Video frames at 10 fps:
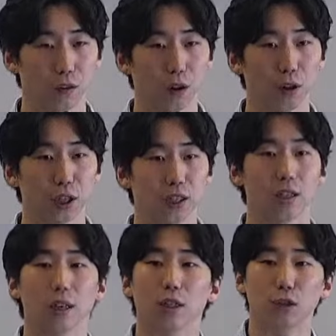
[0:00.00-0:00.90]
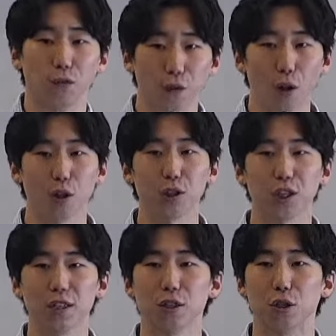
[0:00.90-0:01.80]
Jesus. To follow
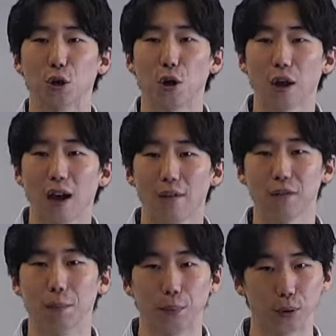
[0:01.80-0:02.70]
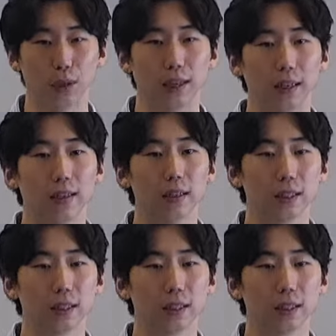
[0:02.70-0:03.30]
Jesus, you're going to have to put in some